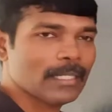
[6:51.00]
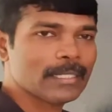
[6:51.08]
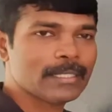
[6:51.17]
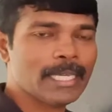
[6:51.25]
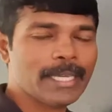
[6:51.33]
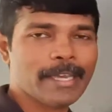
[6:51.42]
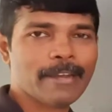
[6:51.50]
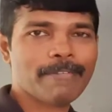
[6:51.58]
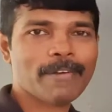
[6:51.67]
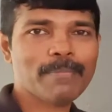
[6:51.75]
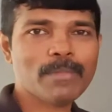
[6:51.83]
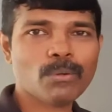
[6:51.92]
See here,
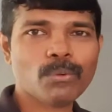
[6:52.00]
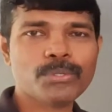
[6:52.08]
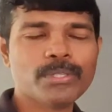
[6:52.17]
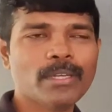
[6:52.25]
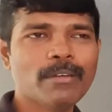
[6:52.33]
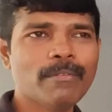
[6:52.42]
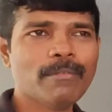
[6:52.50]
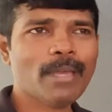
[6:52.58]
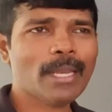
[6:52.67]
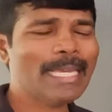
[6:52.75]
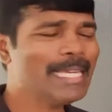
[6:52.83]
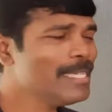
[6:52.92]
from the question we
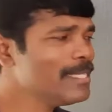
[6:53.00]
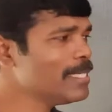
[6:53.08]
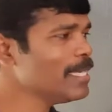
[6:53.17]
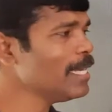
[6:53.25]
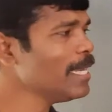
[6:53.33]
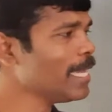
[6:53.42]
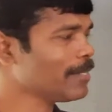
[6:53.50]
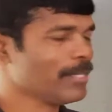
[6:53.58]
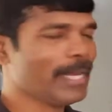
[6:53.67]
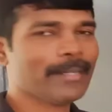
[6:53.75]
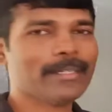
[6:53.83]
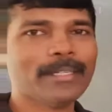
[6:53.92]
have easily
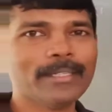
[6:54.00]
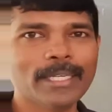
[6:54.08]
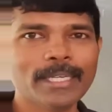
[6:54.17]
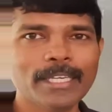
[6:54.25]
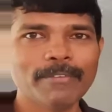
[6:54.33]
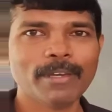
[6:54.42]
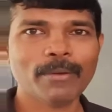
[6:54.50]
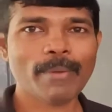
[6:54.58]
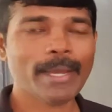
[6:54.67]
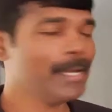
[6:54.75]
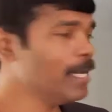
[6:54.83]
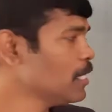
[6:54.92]
extracted the given
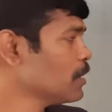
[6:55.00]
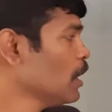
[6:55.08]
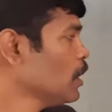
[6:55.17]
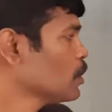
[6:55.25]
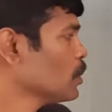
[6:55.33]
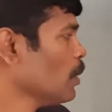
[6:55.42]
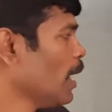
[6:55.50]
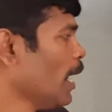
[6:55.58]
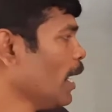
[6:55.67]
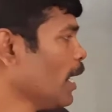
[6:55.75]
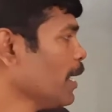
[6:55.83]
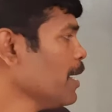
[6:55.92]
quantities. So
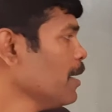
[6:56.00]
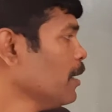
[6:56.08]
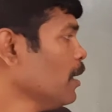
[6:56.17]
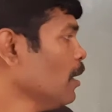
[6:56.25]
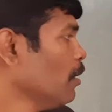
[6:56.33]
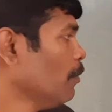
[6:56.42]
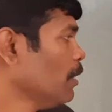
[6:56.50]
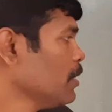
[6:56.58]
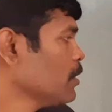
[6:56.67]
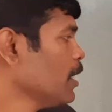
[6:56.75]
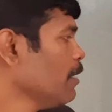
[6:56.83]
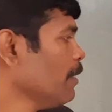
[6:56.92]
current
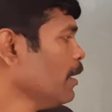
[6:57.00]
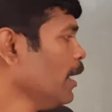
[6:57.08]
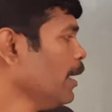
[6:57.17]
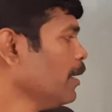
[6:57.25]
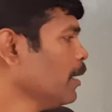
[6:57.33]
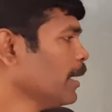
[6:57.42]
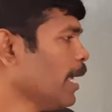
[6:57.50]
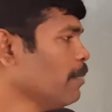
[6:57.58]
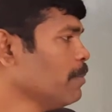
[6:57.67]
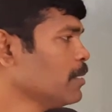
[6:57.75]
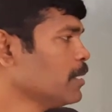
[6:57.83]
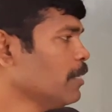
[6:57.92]
is given and the time
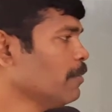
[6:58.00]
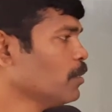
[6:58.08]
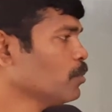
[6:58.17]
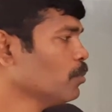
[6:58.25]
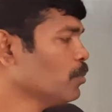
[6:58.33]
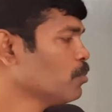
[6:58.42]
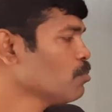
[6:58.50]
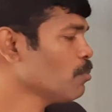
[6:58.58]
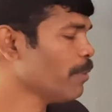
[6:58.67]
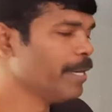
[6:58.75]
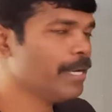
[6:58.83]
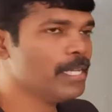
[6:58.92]
is given. So two
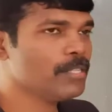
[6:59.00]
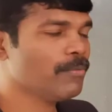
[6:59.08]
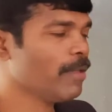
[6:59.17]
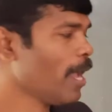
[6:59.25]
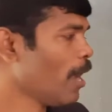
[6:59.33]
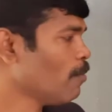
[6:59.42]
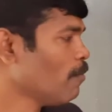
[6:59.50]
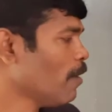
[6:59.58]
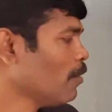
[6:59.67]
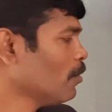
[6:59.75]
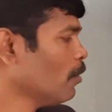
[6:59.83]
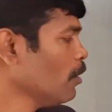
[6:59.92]
quantities we have
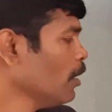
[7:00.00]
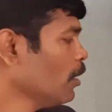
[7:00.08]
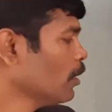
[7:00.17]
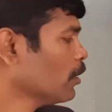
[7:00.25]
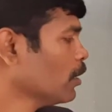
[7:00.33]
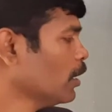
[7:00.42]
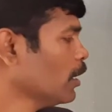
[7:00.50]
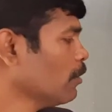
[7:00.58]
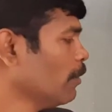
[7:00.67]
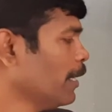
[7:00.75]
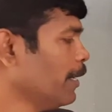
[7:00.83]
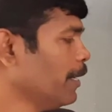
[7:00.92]
found out, third
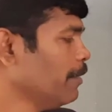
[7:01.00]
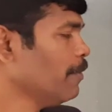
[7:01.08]
quantity